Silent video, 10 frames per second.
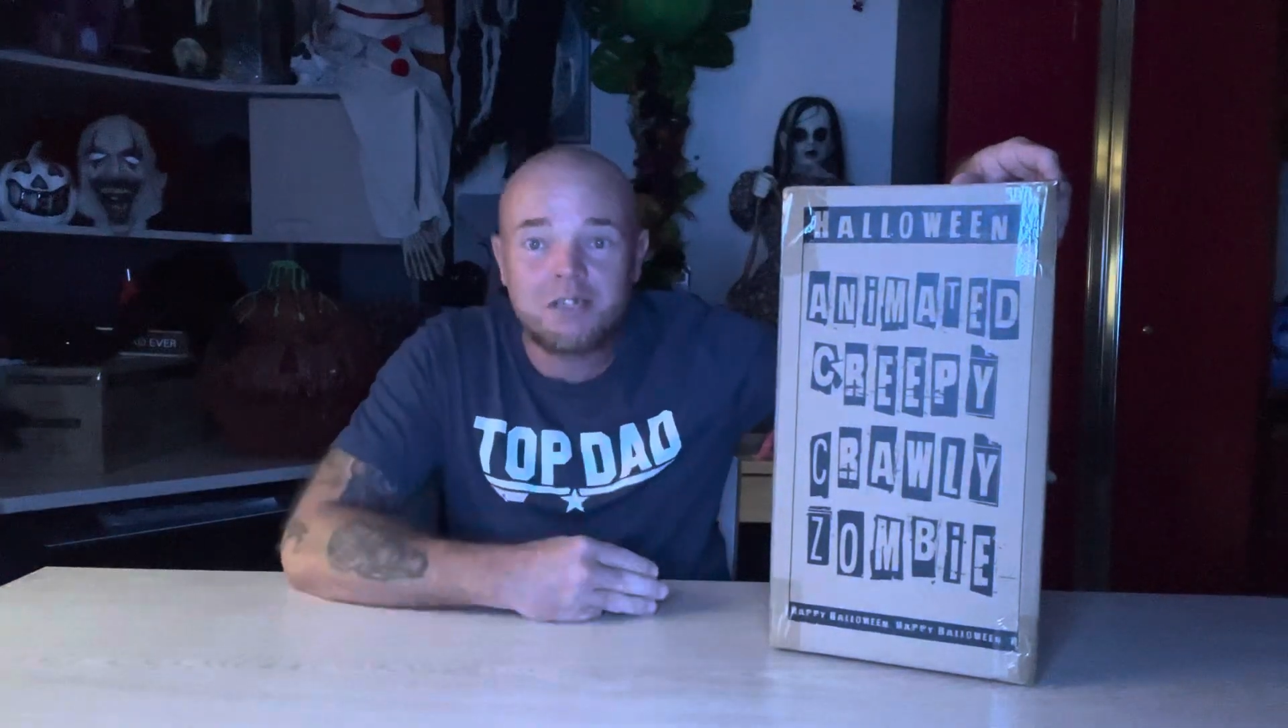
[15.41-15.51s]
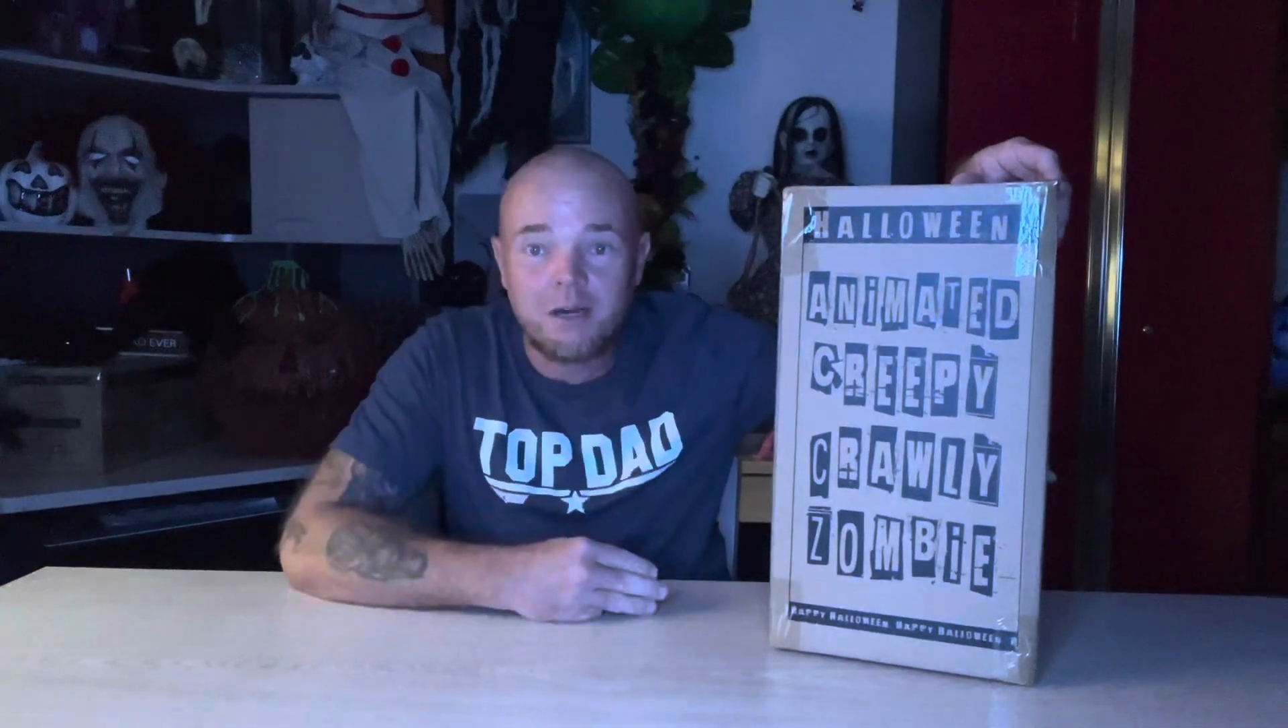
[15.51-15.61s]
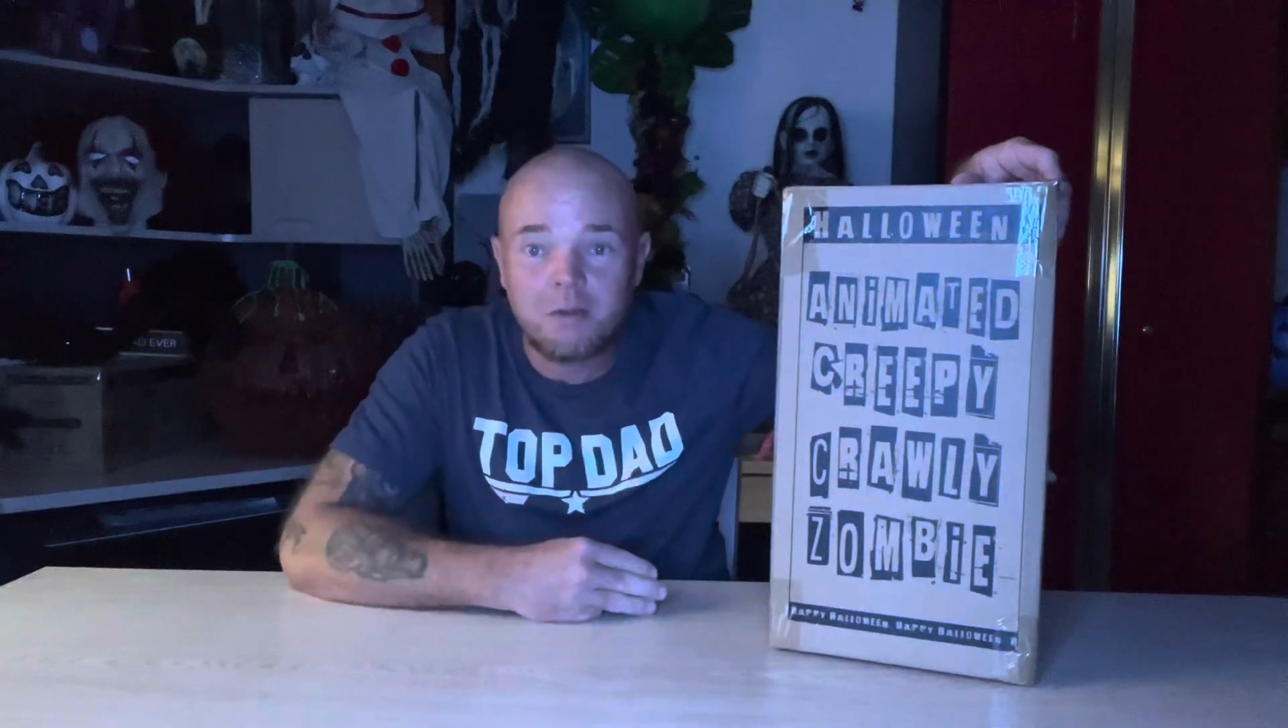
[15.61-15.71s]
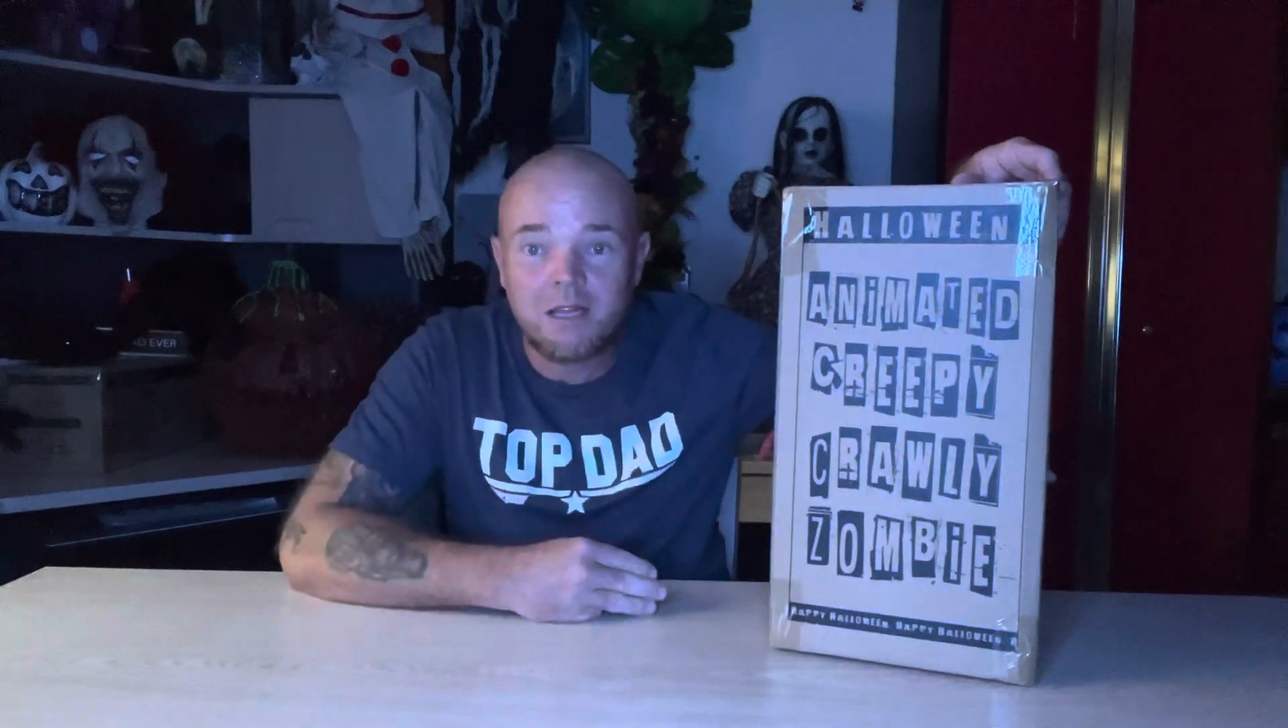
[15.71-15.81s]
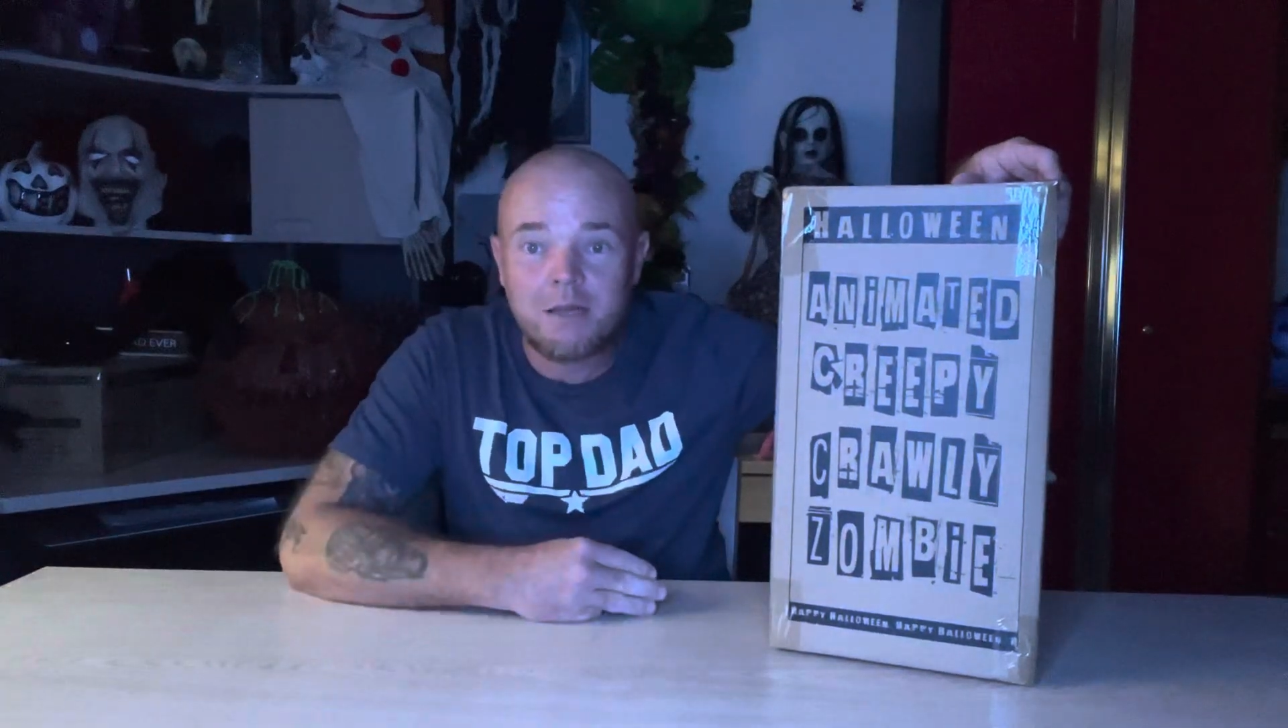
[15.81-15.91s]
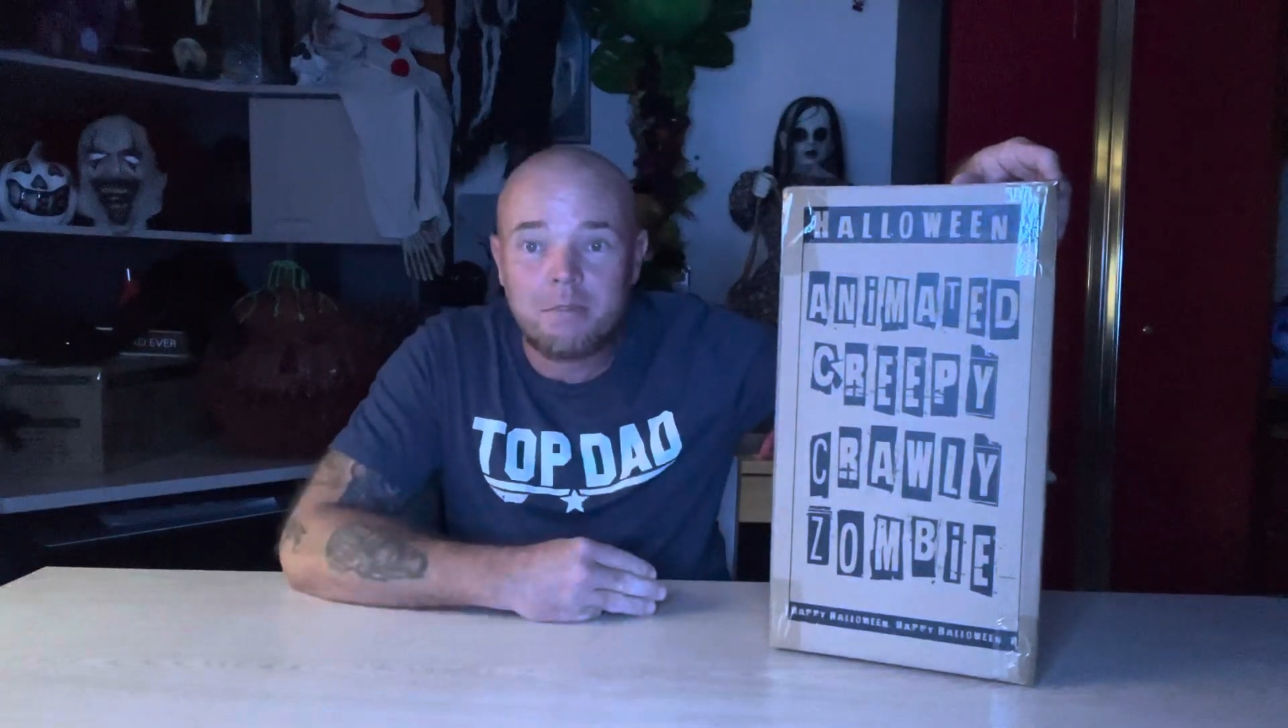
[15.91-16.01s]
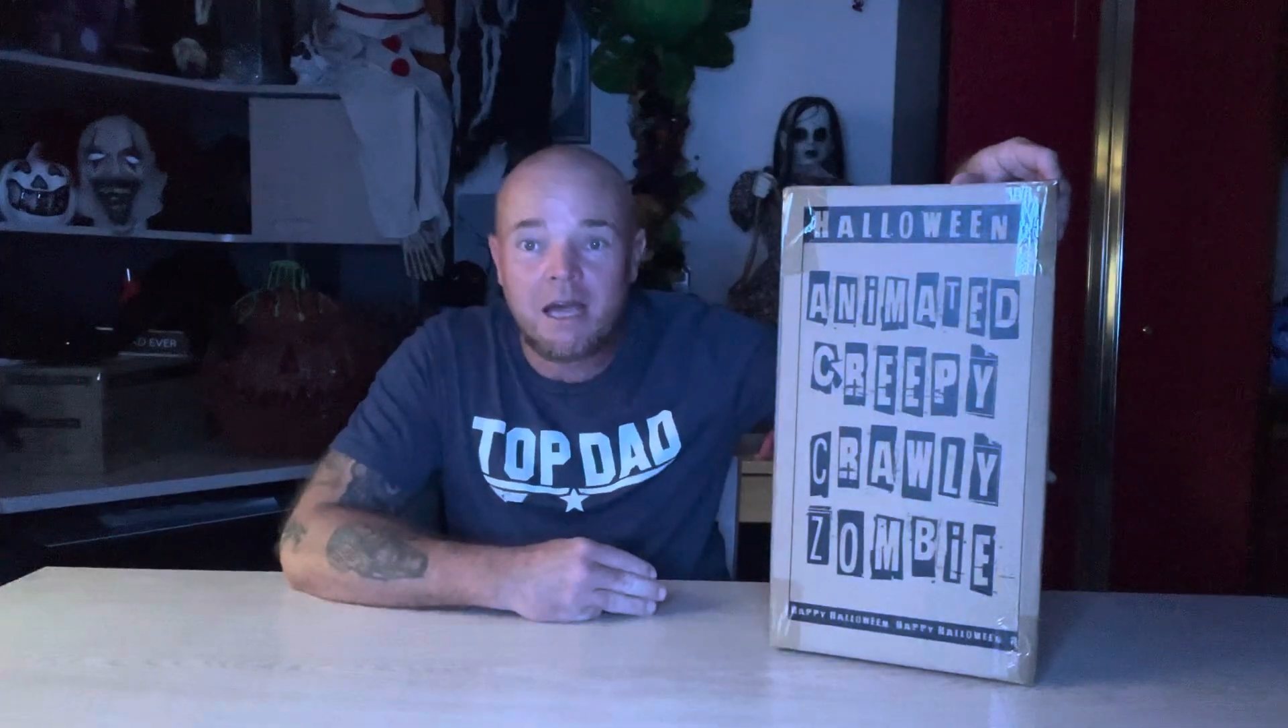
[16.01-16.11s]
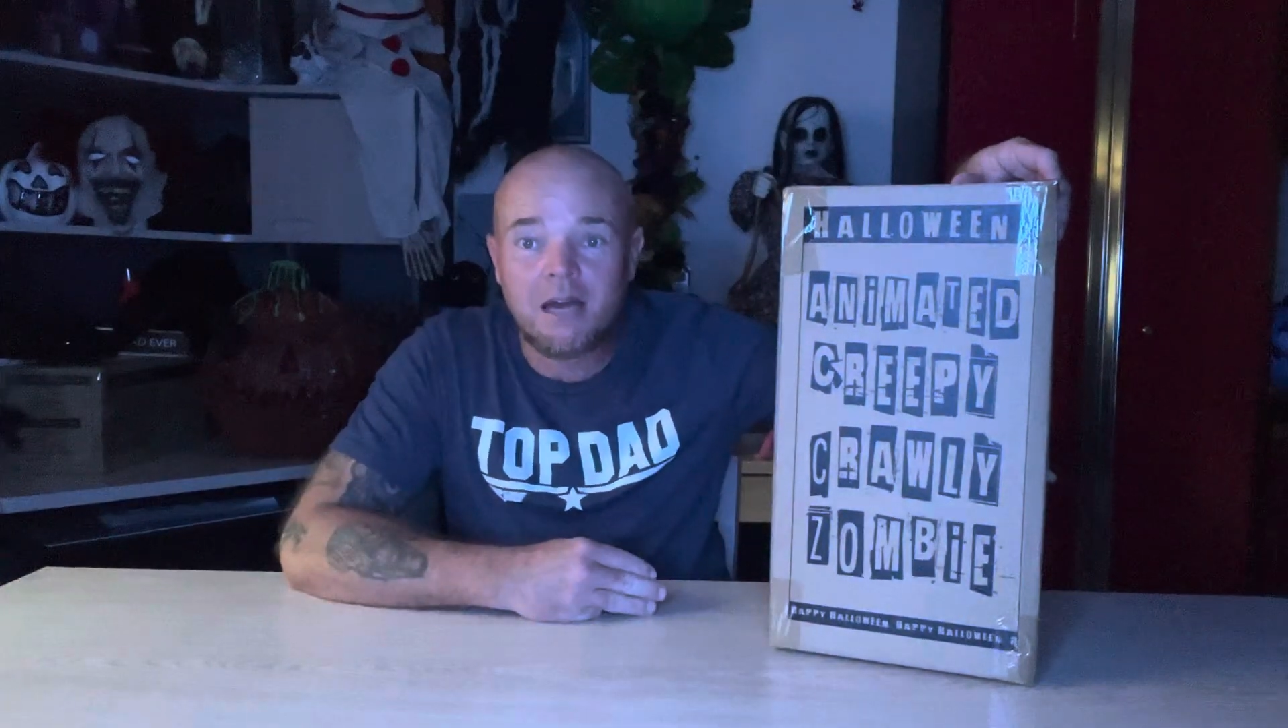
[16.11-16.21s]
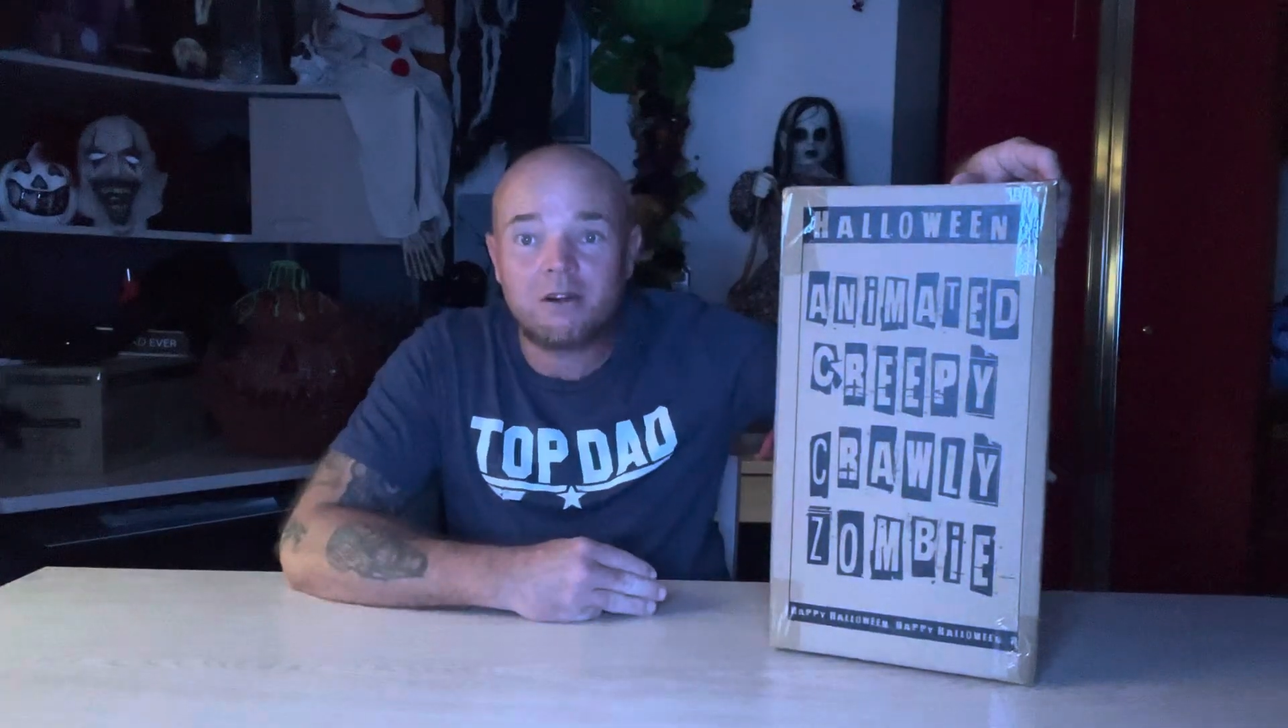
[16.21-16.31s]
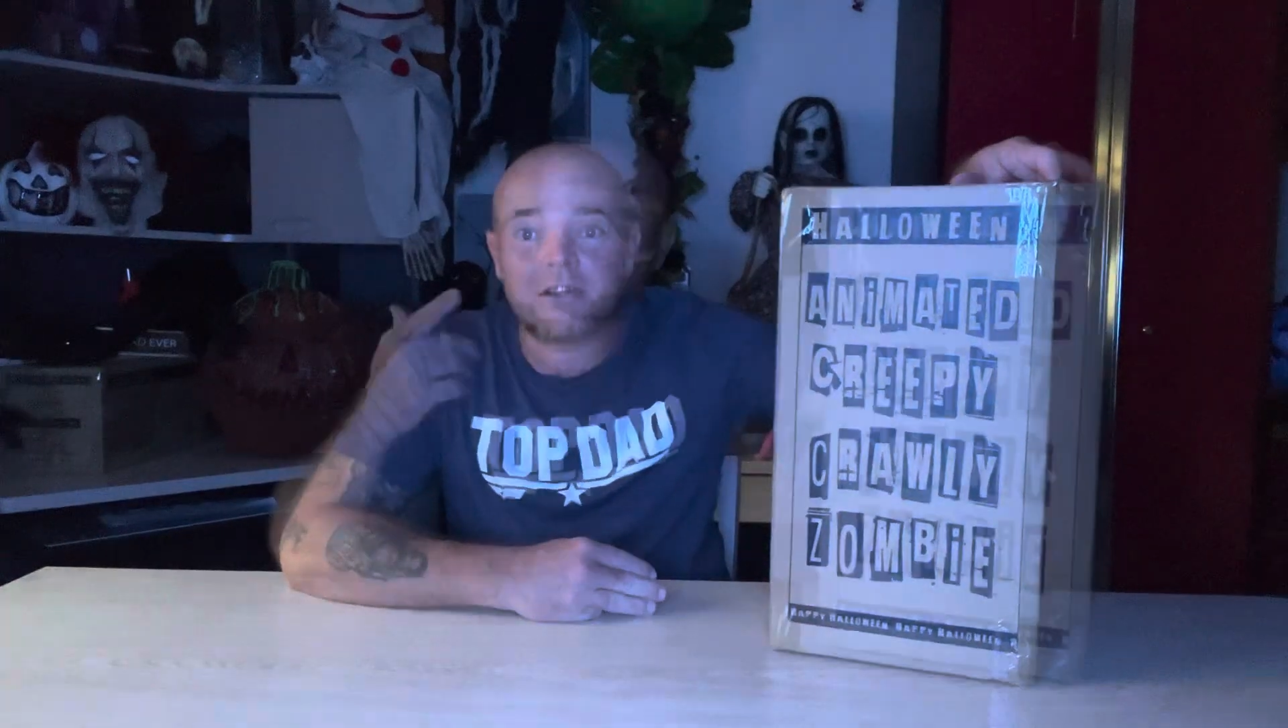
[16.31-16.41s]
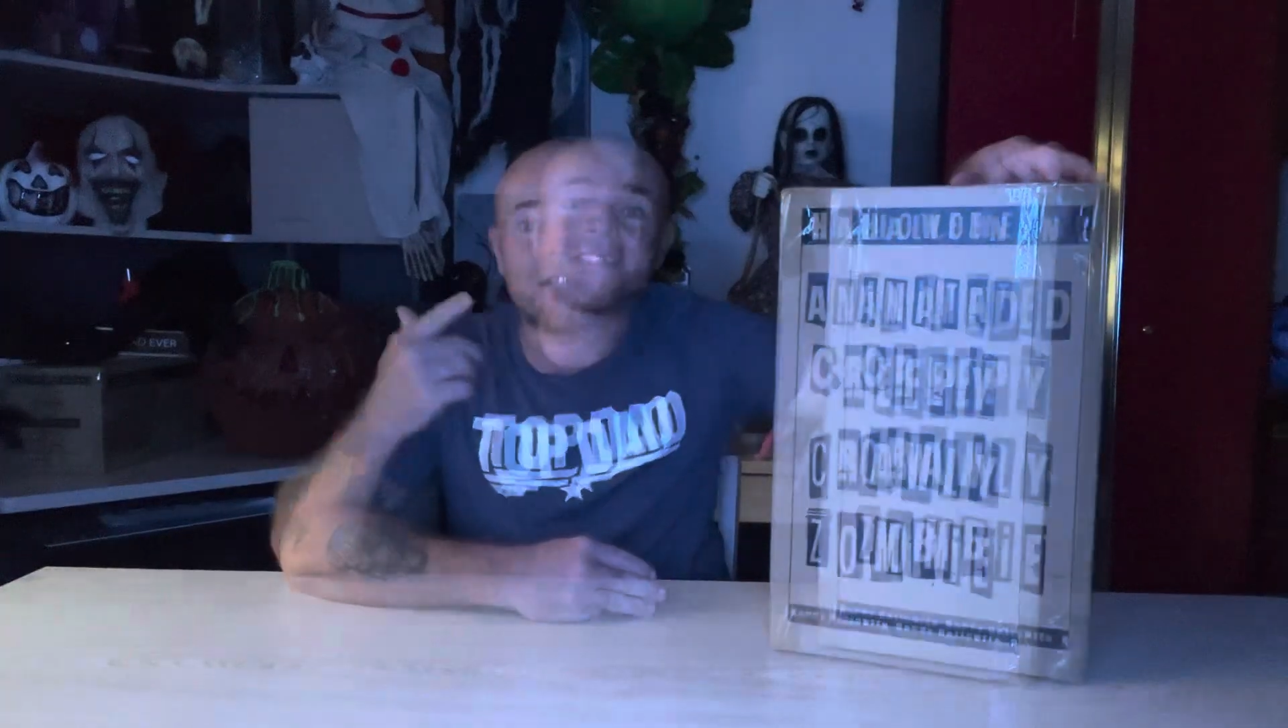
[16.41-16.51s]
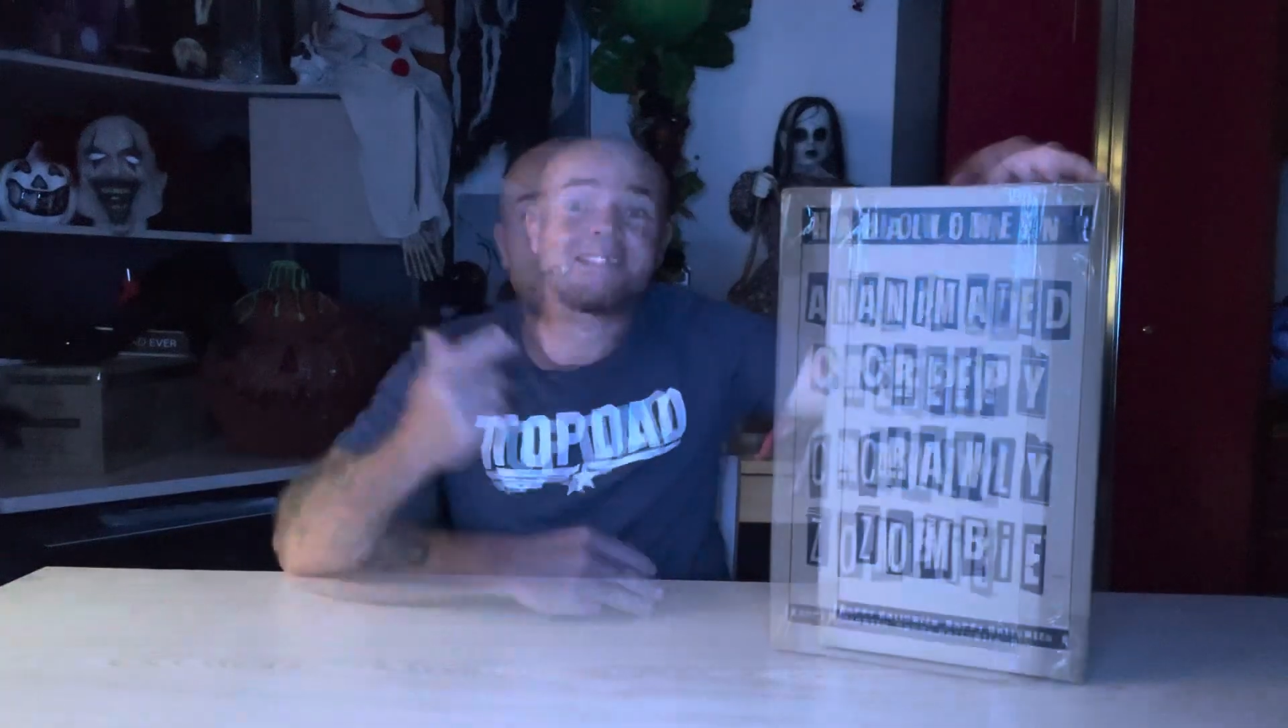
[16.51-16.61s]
AA batteries,